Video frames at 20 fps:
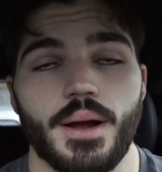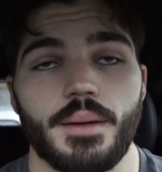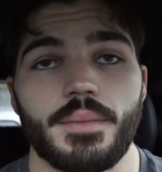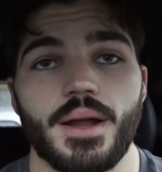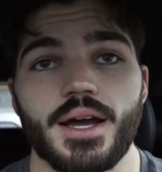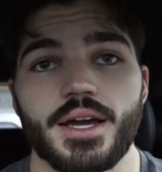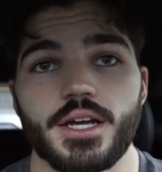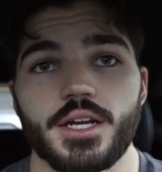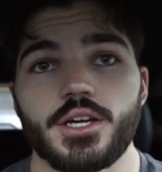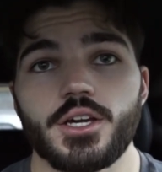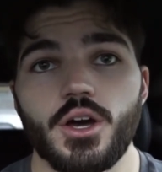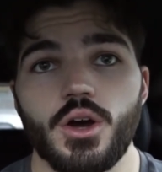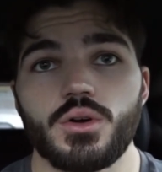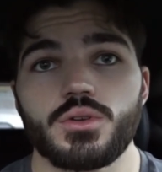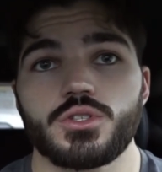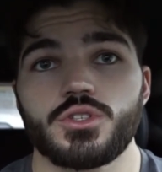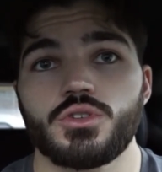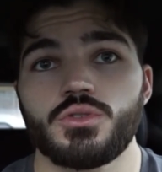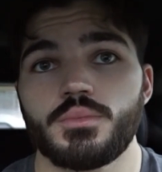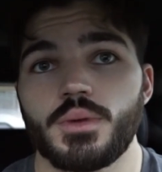I'm not gonna
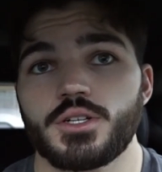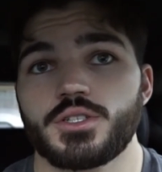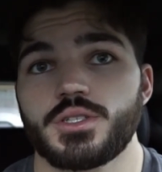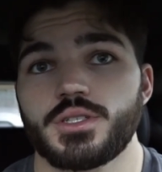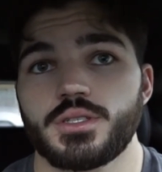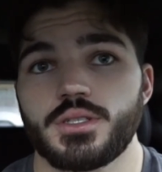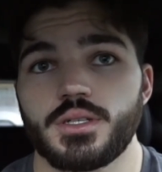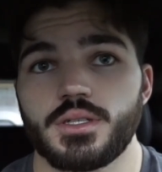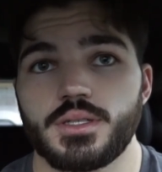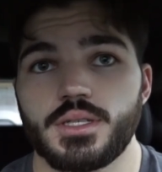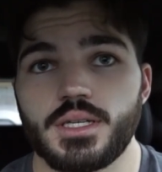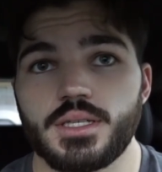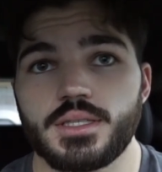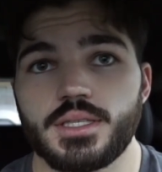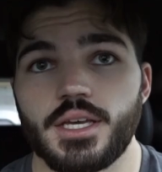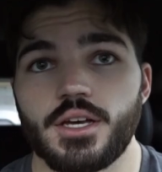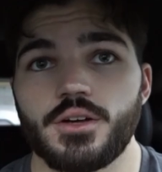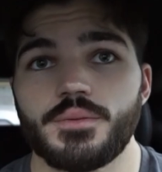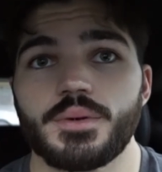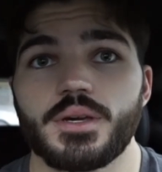go too much into
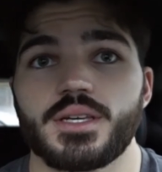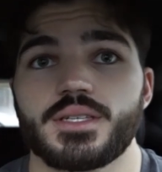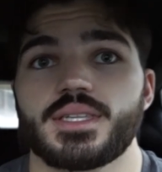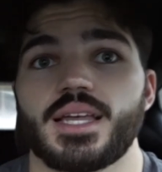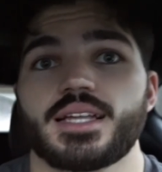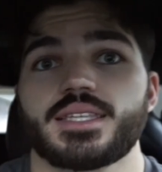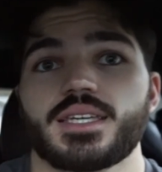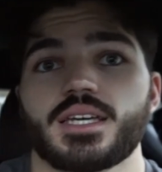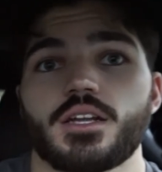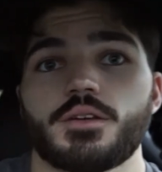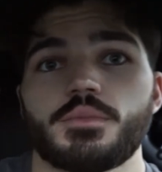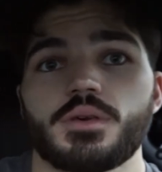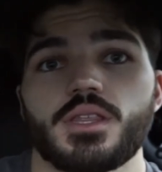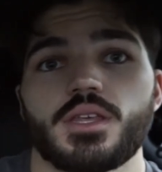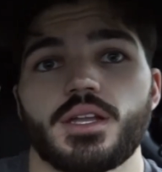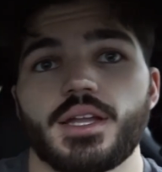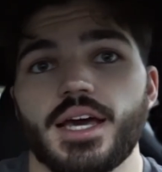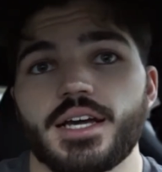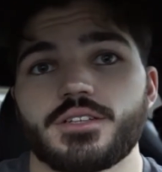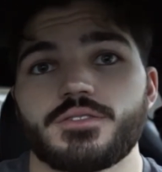detail because that's gonna be
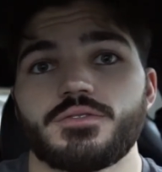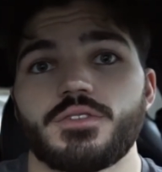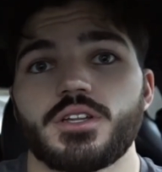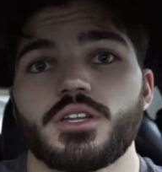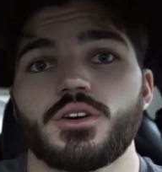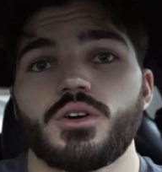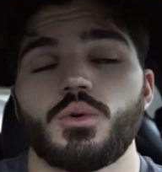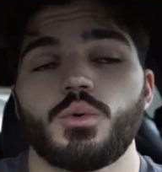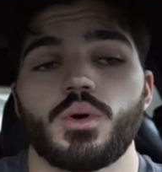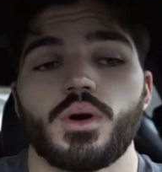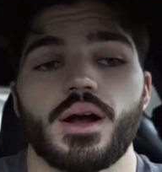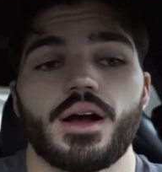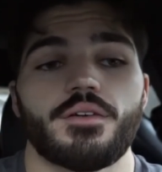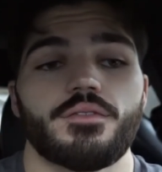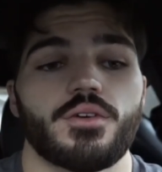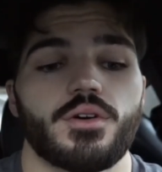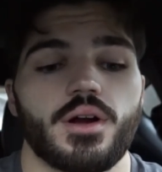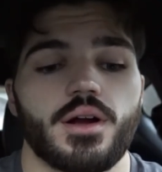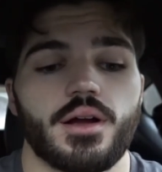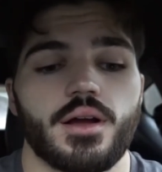the next video
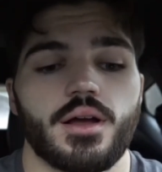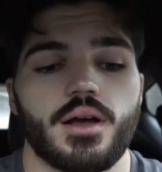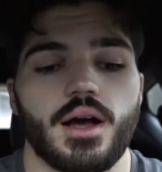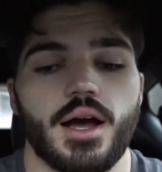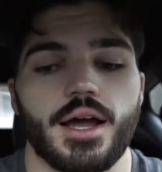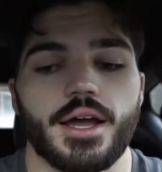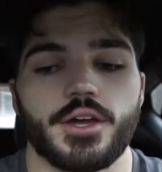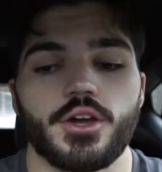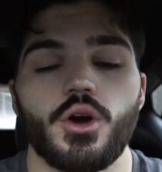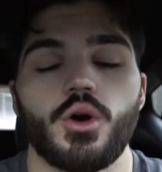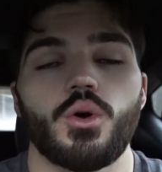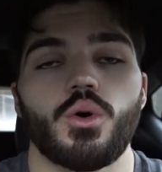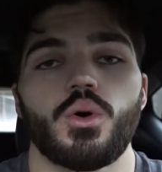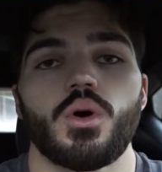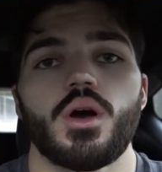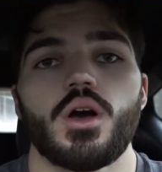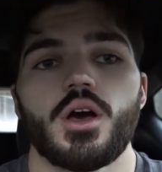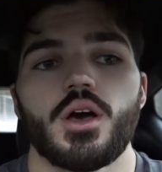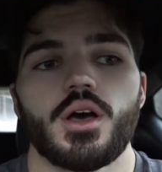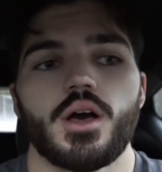wherever I
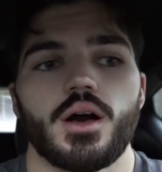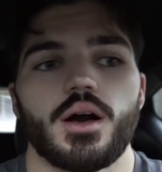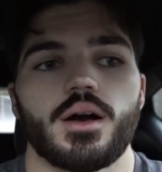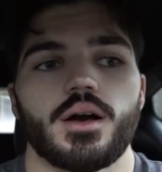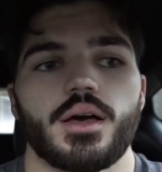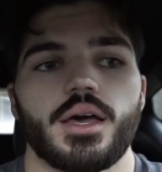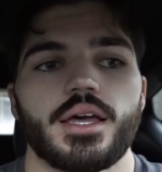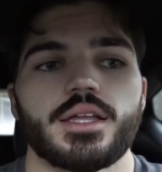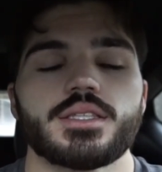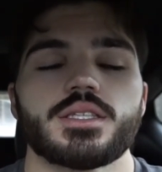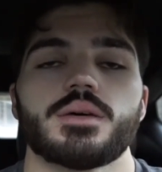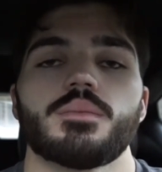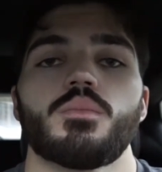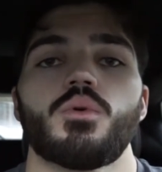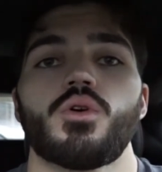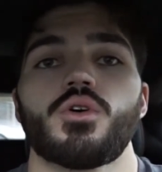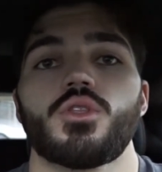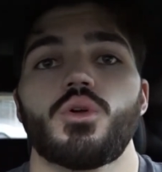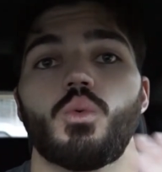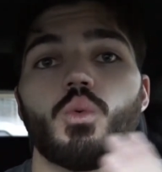go into
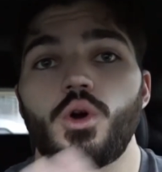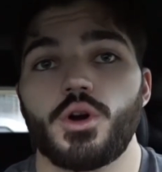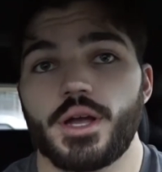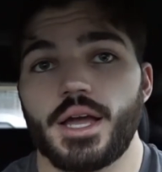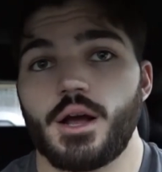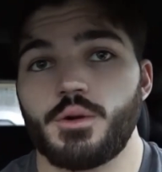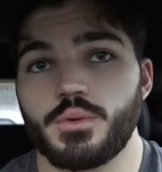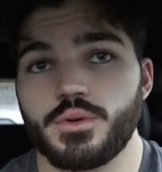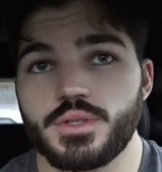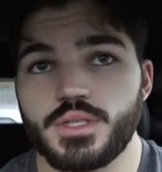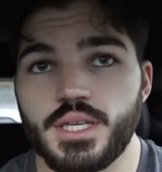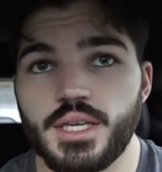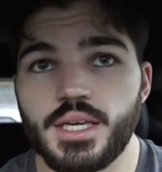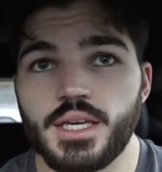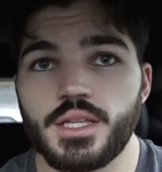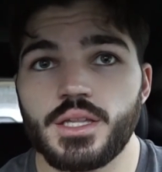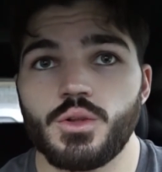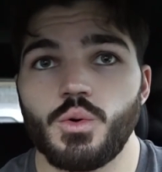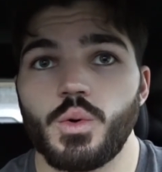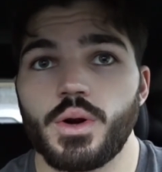more of the workout
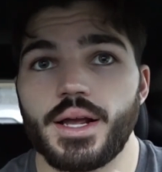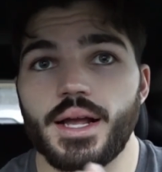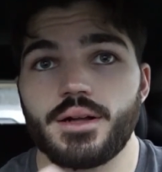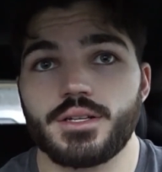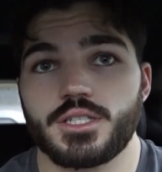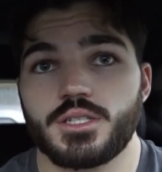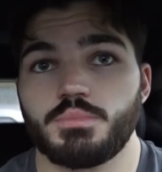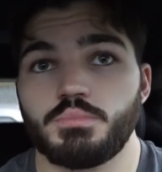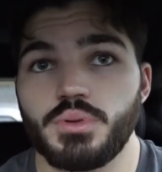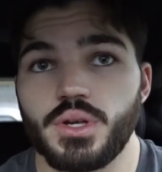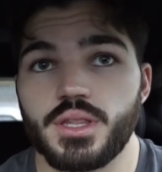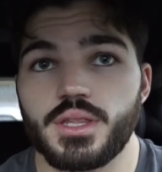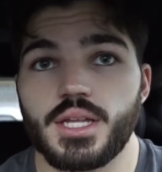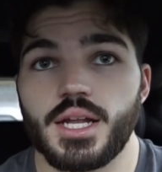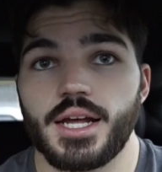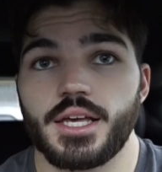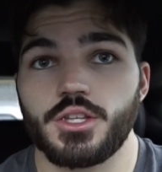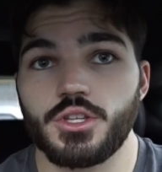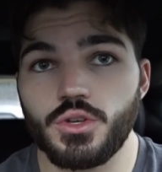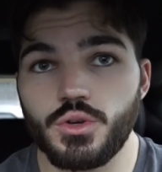routine, the workout split
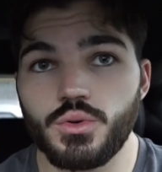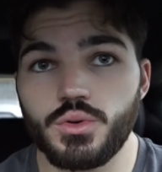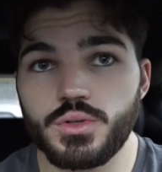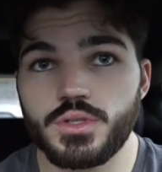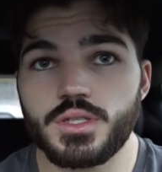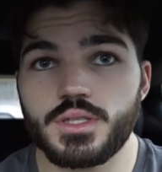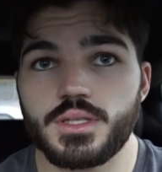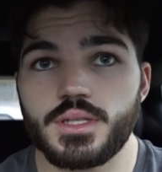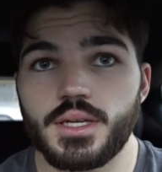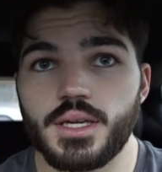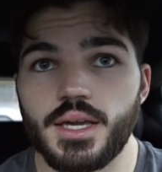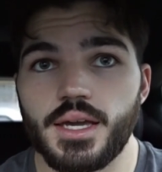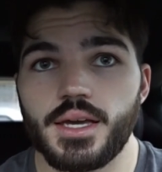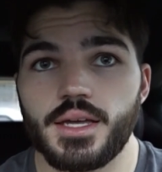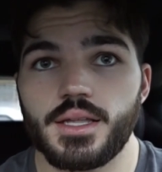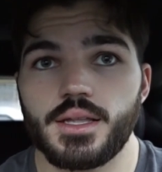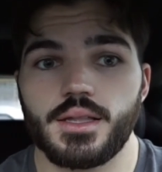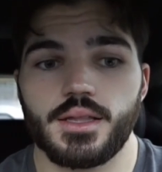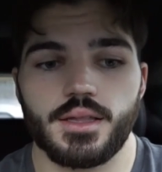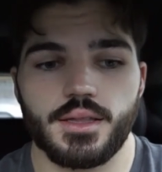that I use to
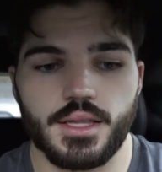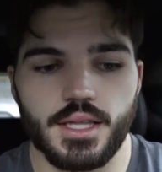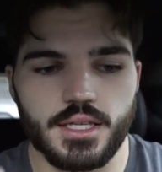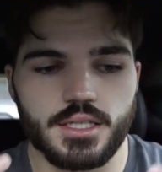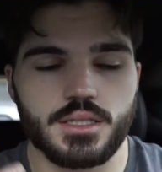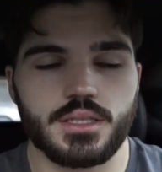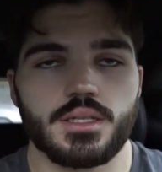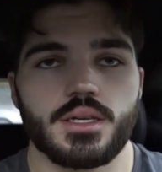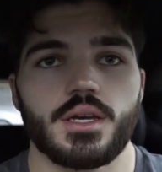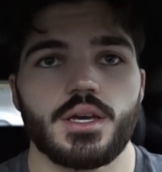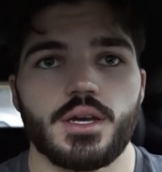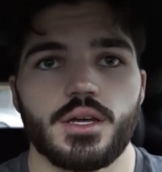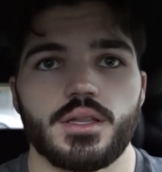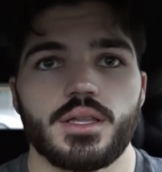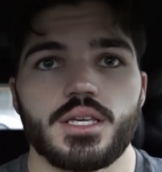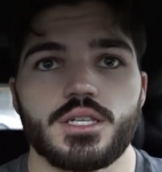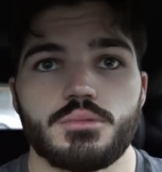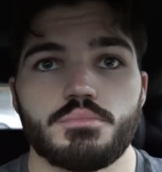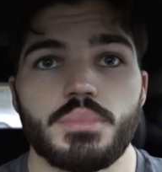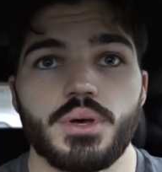get this
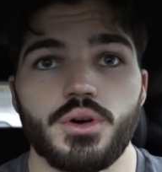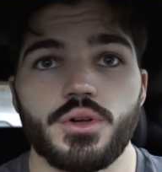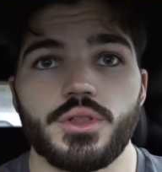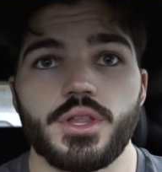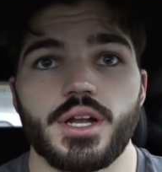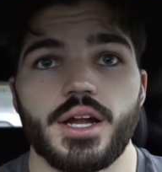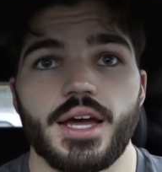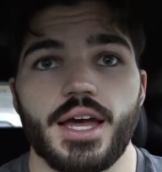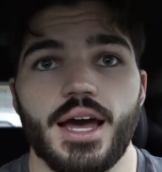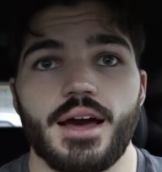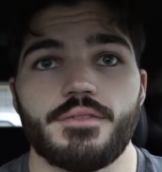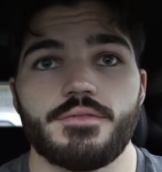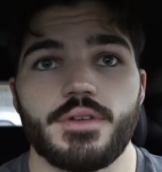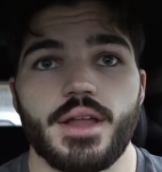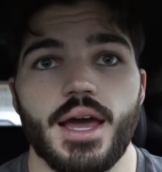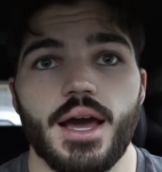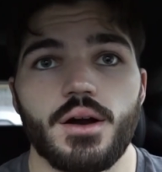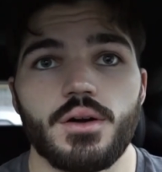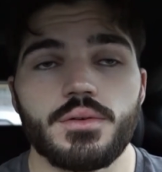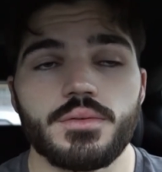build that I have
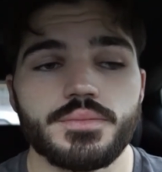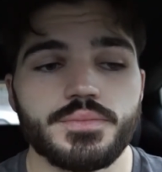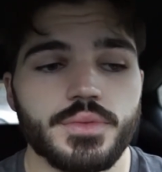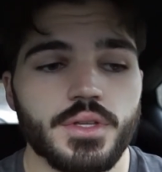now.